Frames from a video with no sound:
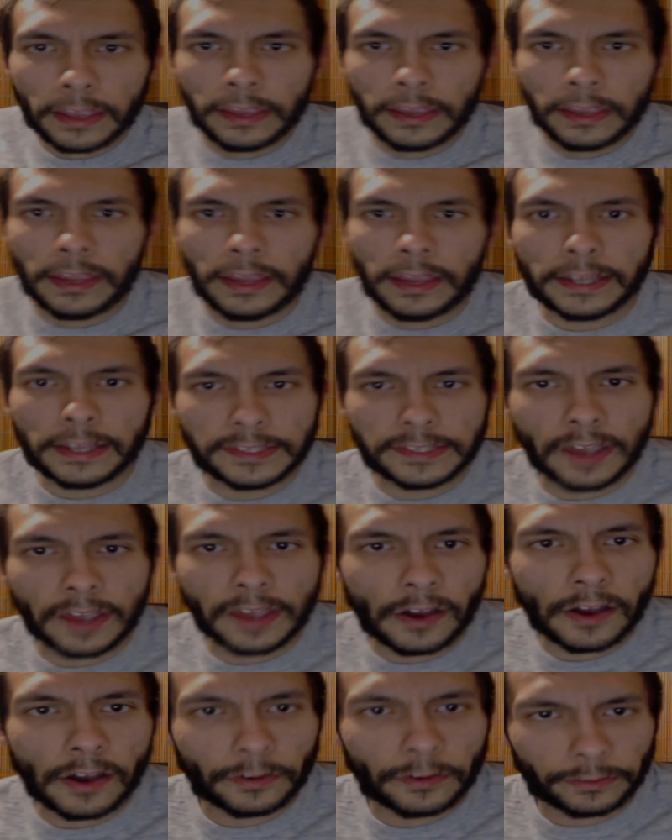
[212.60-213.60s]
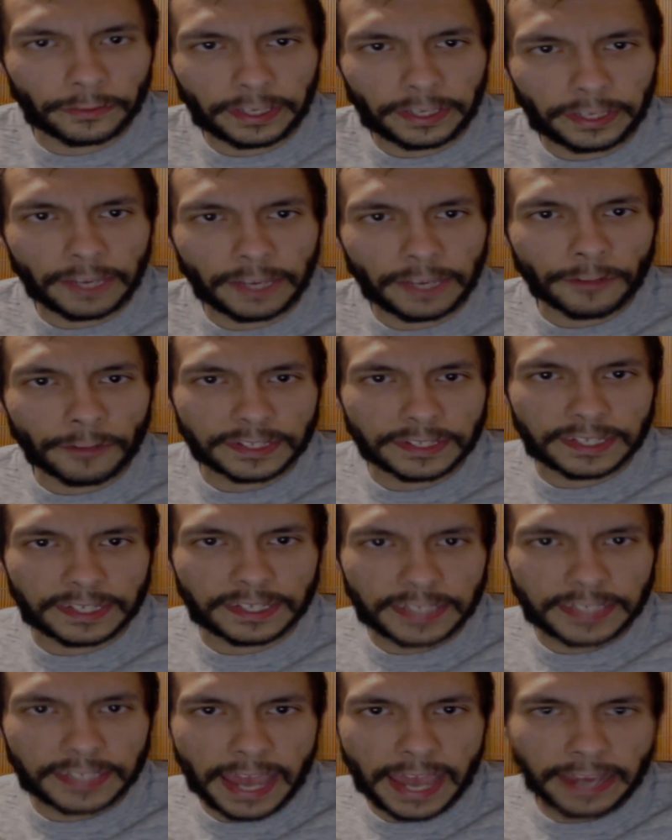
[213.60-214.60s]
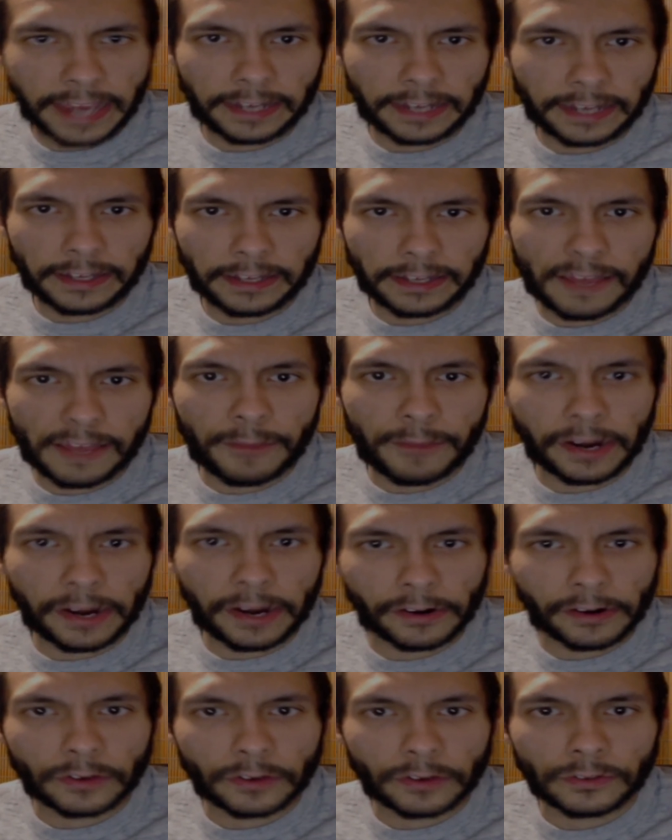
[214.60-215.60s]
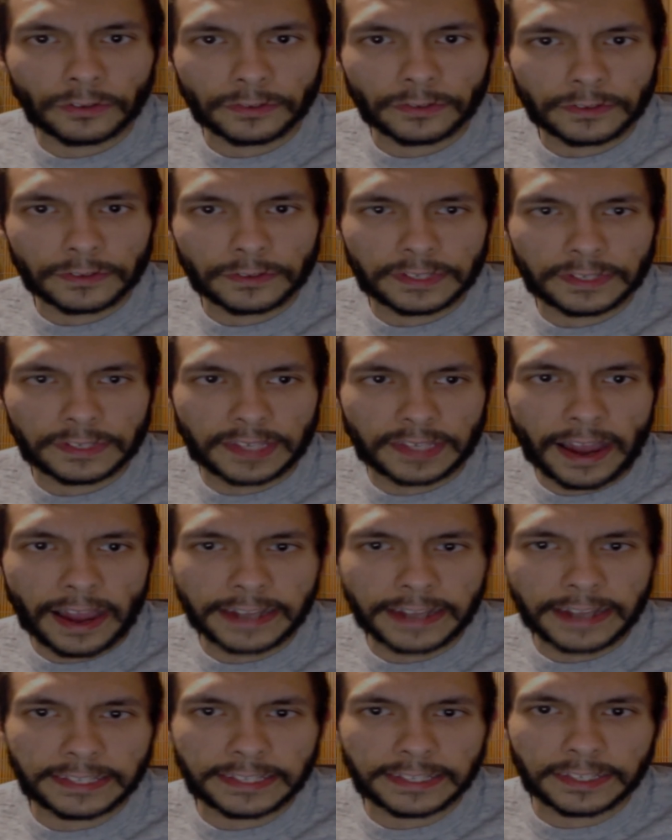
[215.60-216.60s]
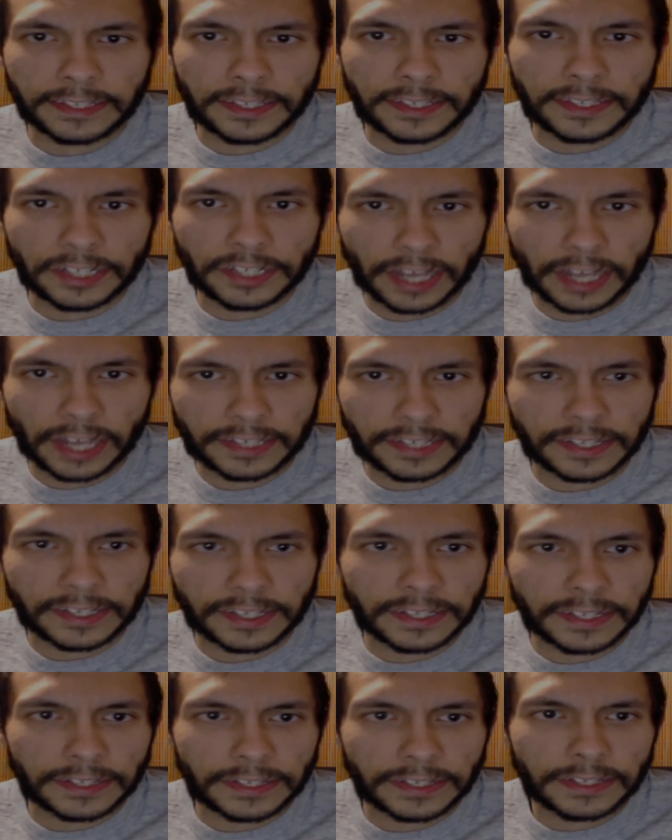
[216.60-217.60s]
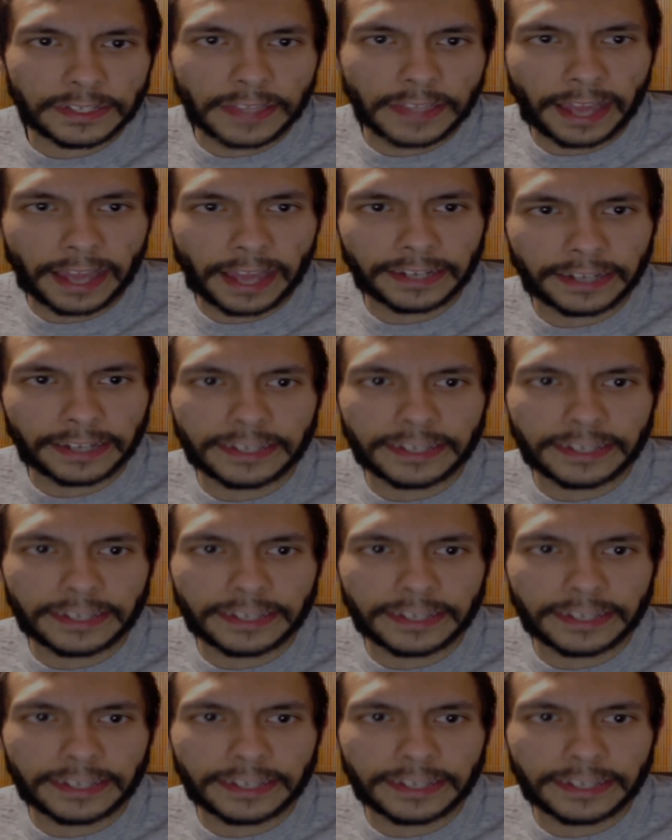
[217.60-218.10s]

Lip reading: And so he wants to take empirical science and suggested that